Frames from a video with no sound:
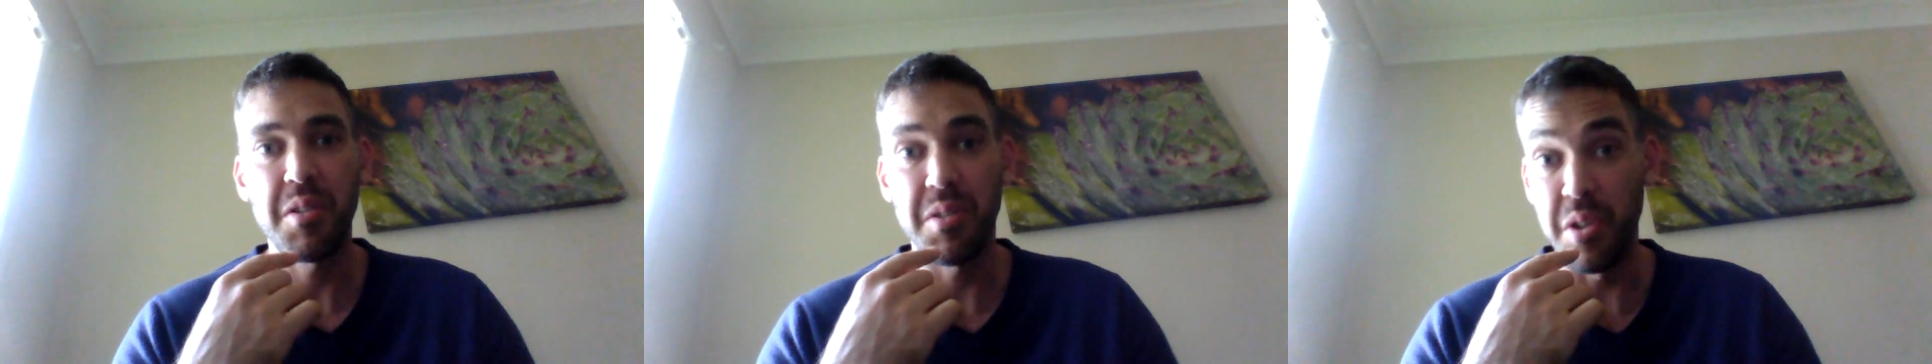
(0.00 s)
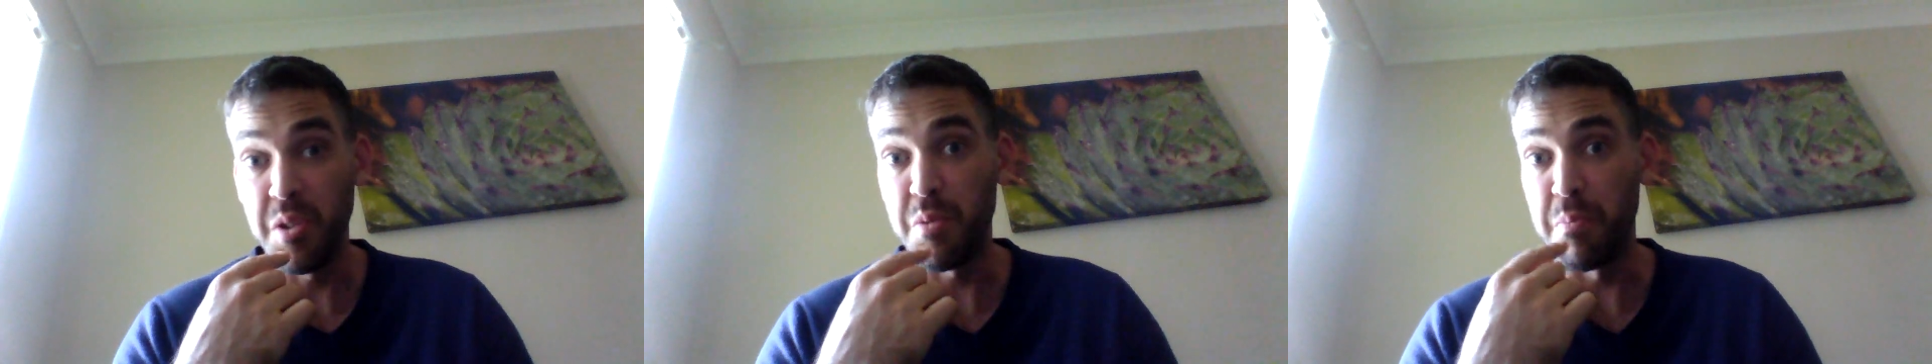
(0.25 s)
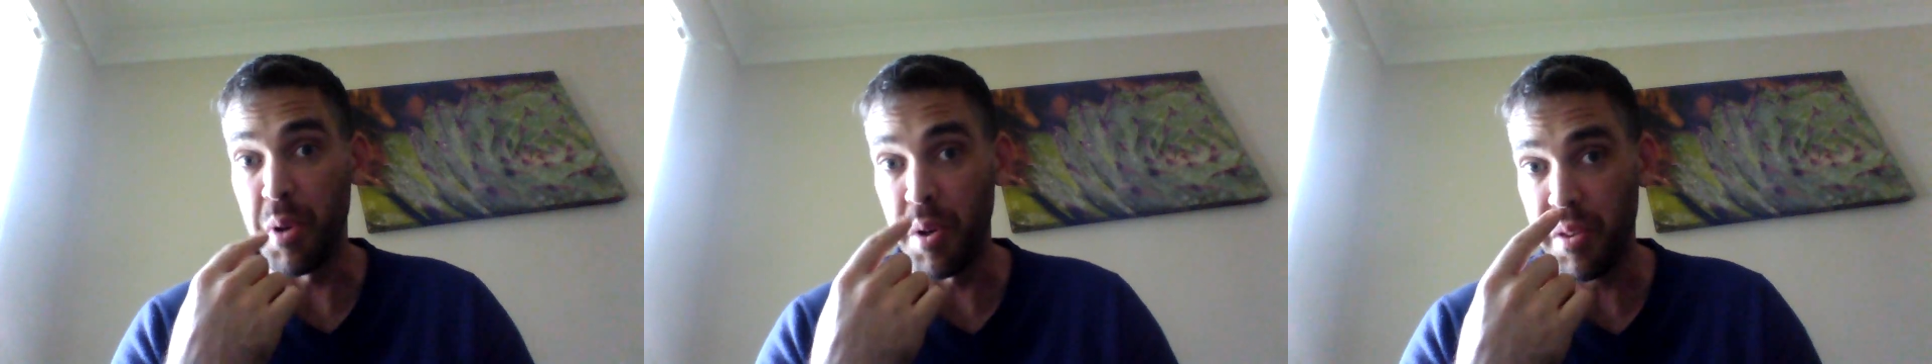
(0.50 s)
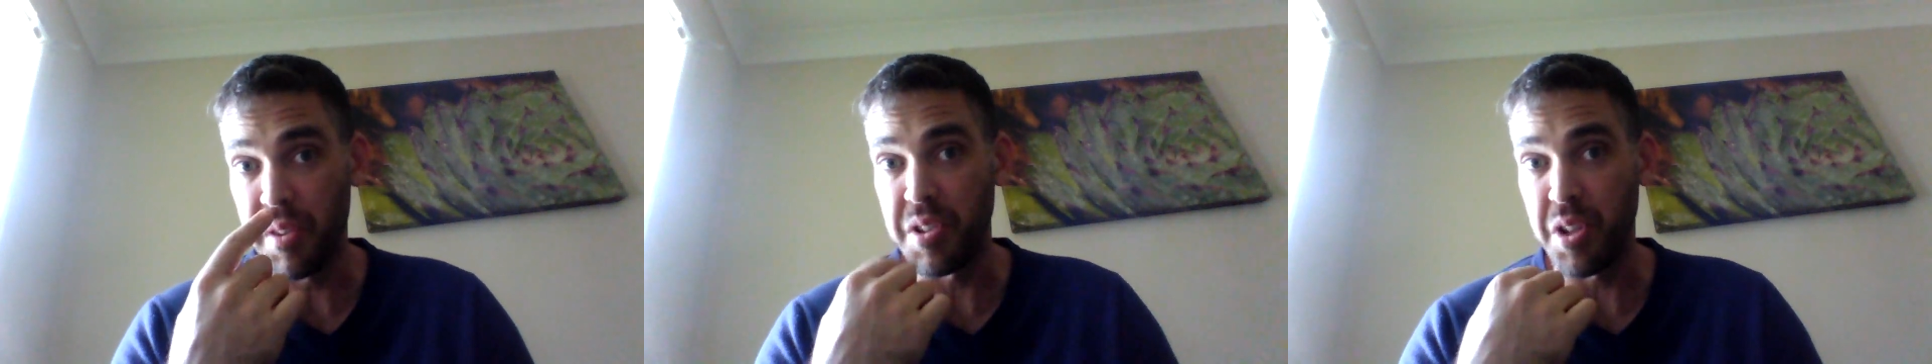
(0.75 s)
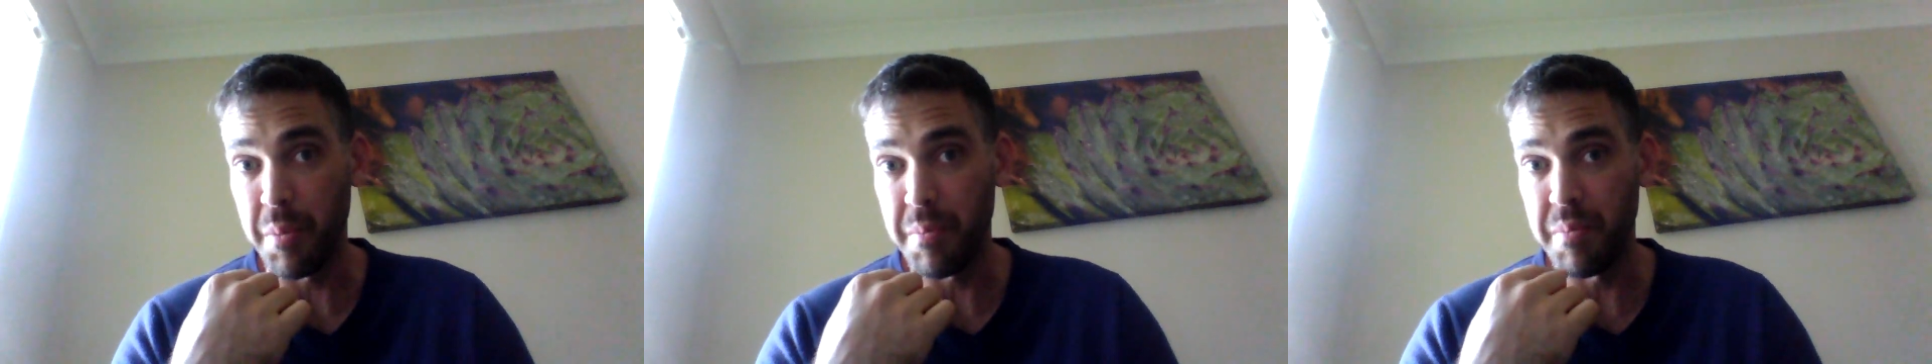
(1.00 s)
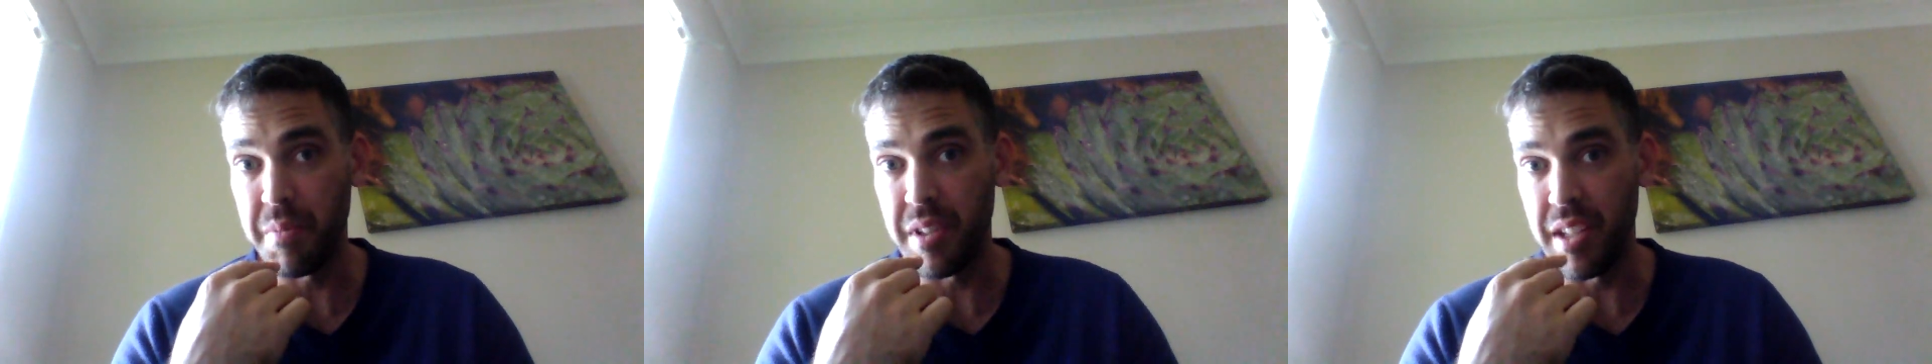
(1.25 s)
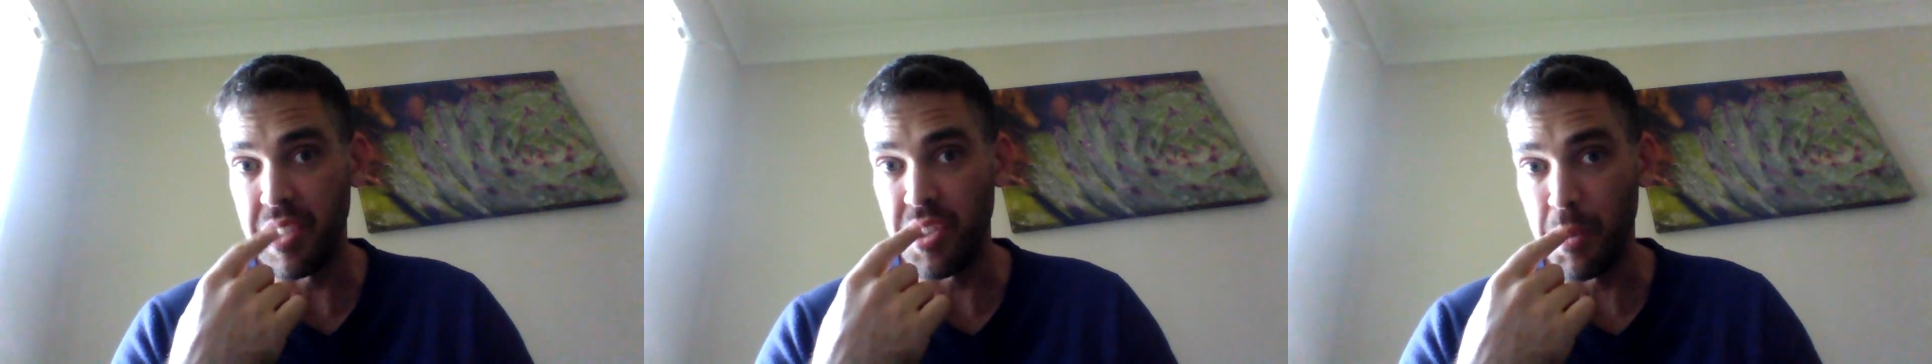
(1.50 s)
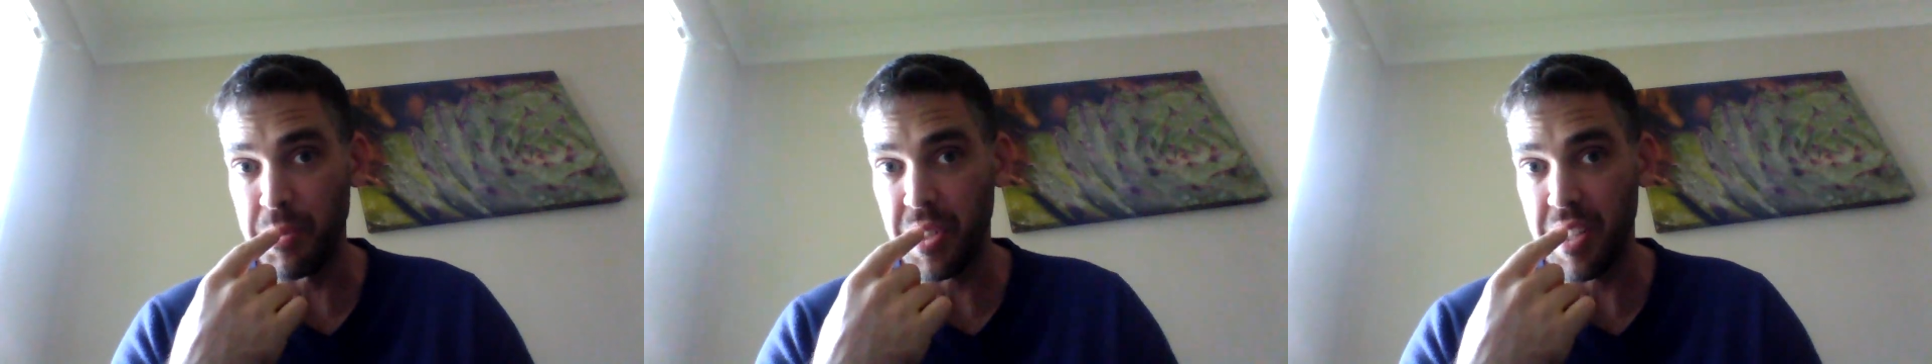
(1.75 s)
use both the
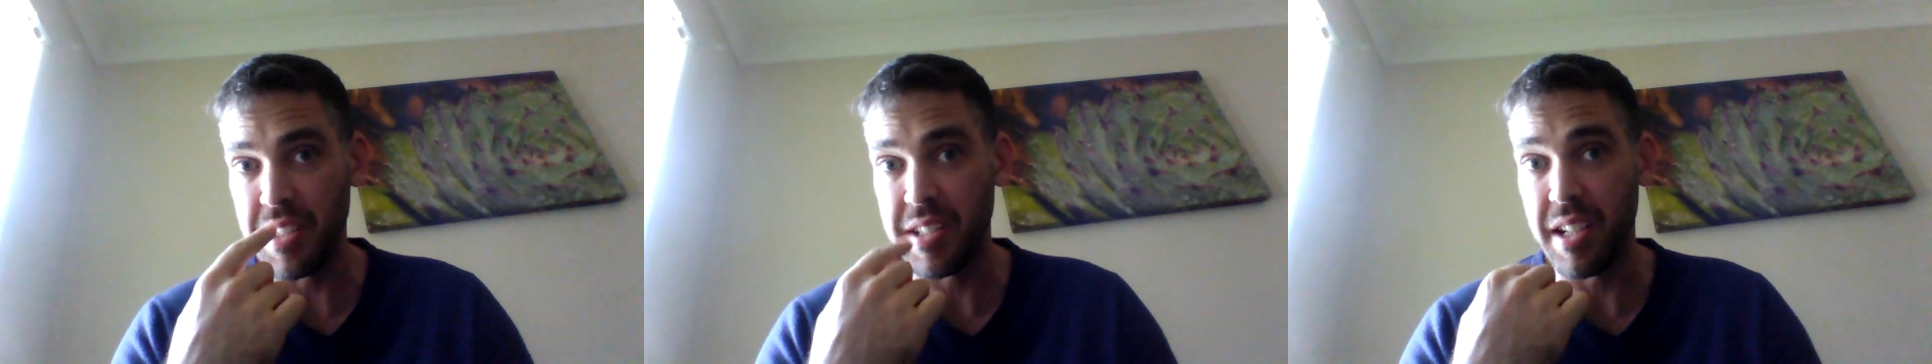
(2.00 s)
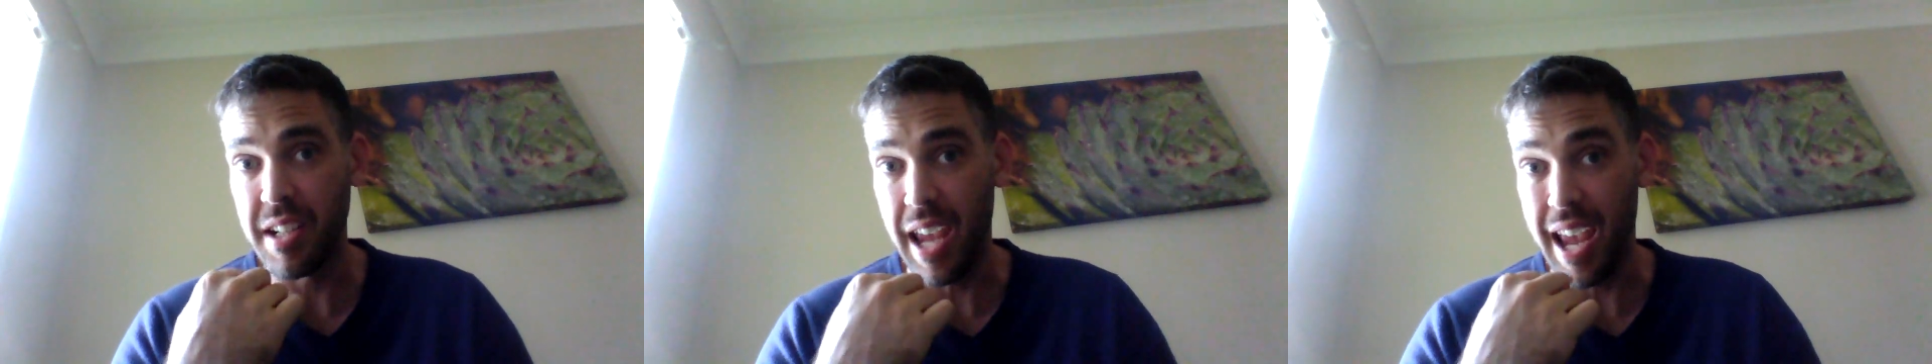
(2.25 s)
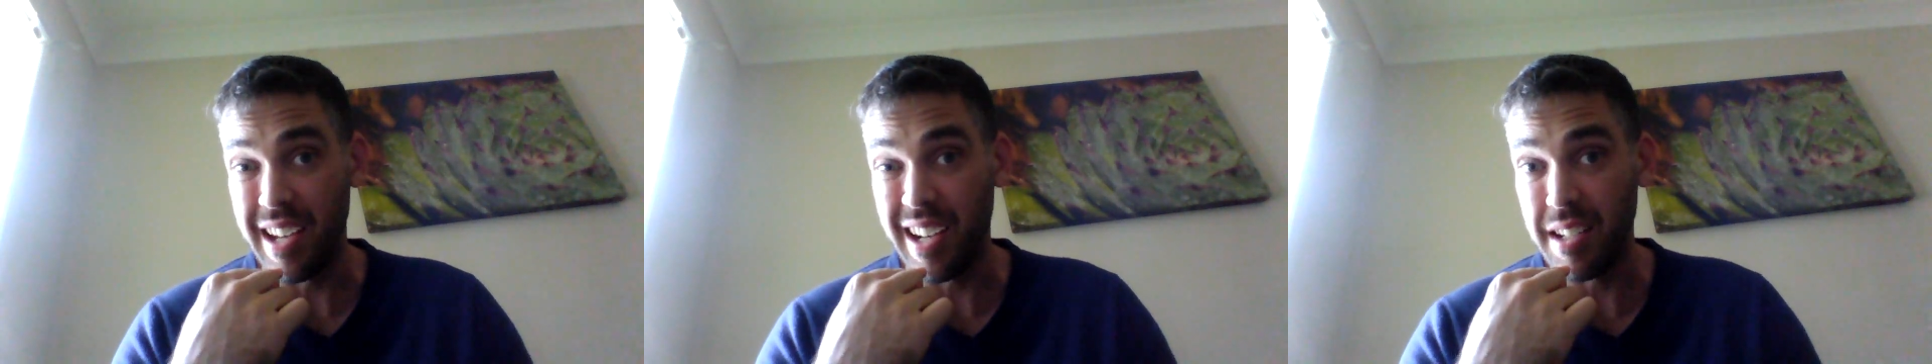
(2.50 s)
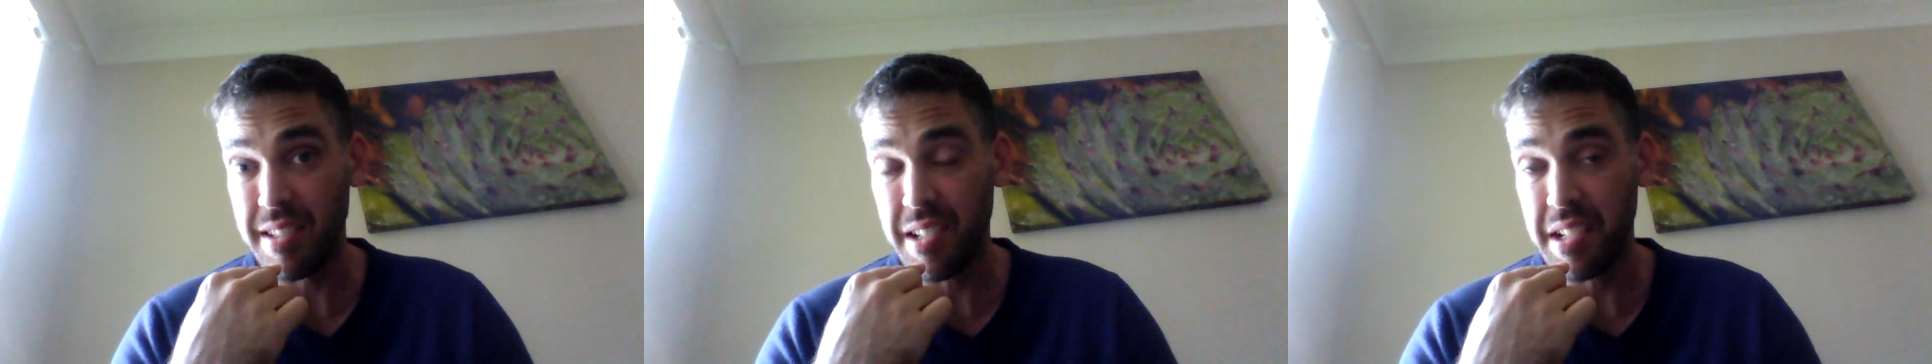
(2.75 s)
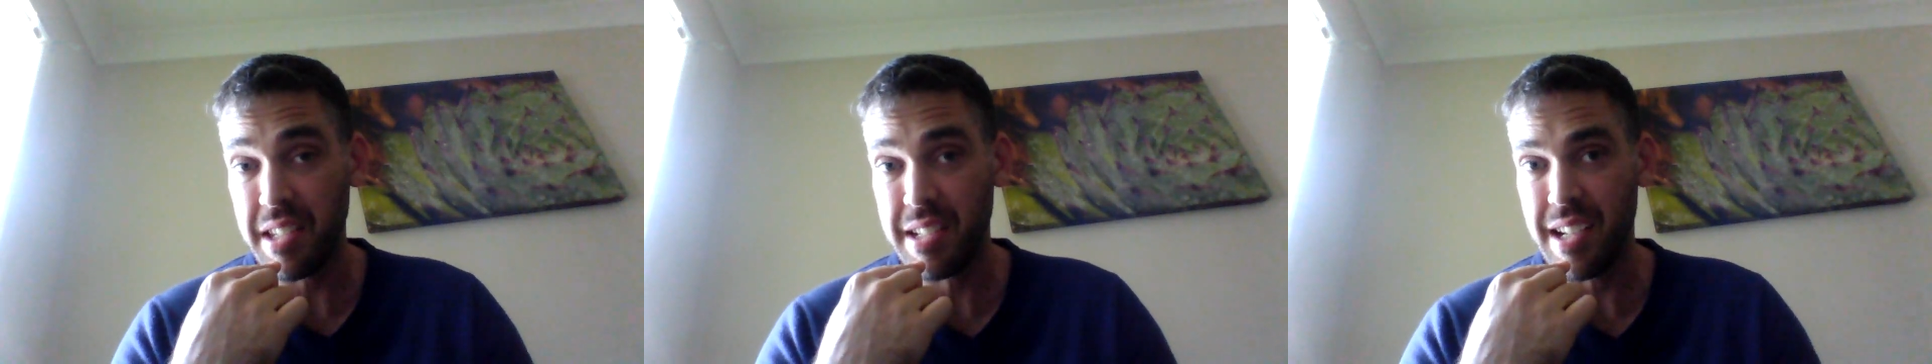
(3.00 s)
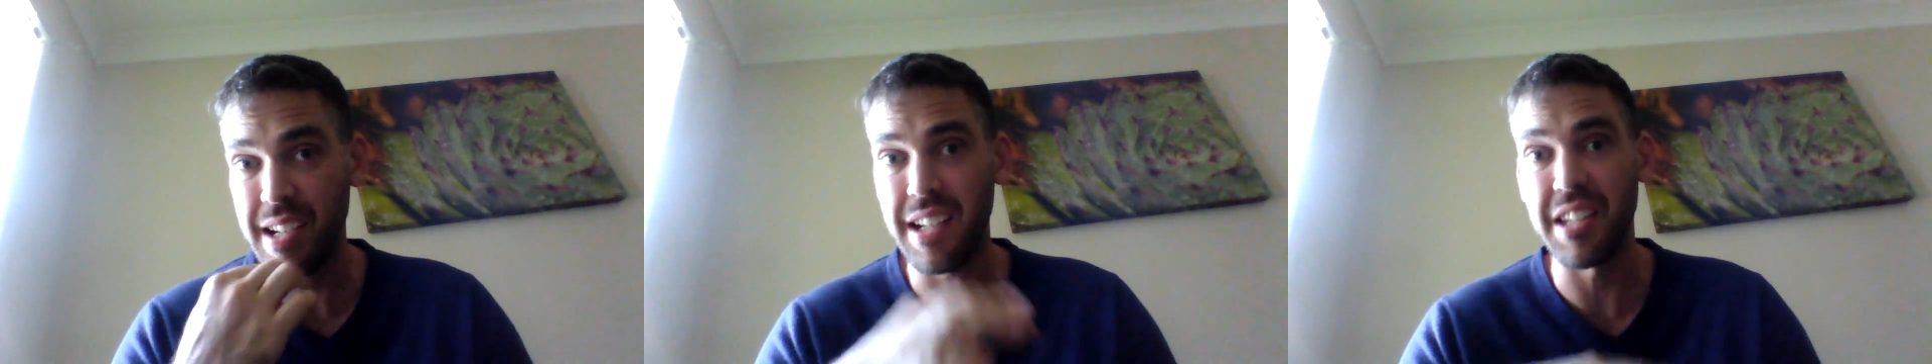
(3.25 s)
top side of the tongue and underside of the tongue,